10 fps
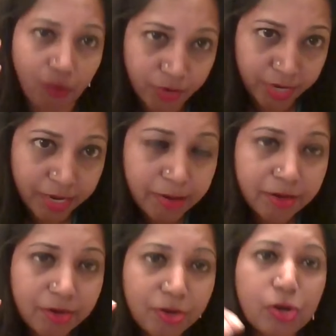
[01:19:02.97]
Okay.
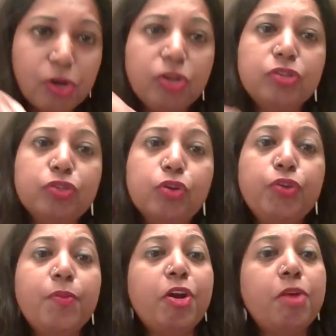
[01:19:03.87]
So
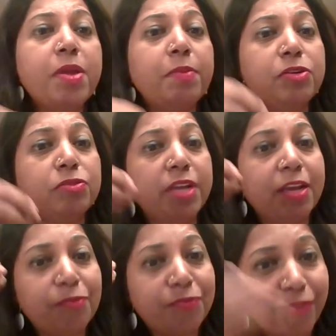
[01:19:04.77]
you may not be able to
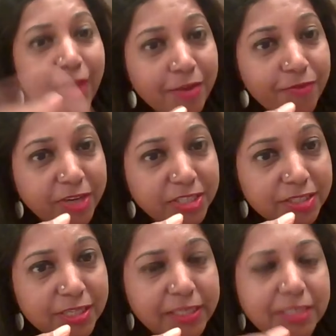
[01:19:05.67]
take five
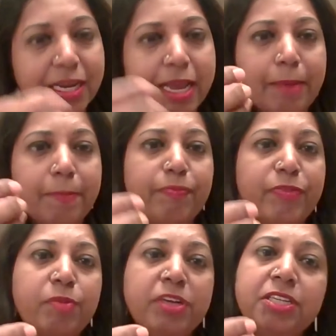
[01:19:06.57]
functions at a time,
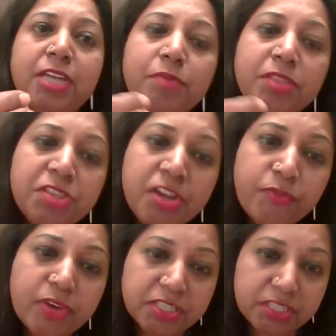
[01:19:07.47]
but it can be
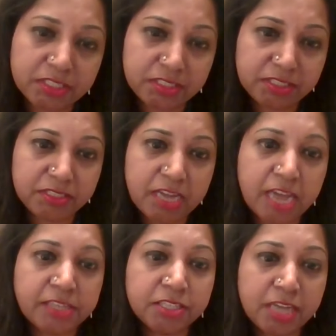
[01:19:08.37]
three functions
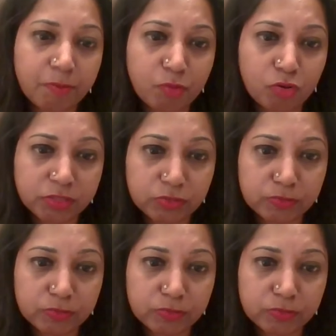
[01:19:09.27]
at a time also.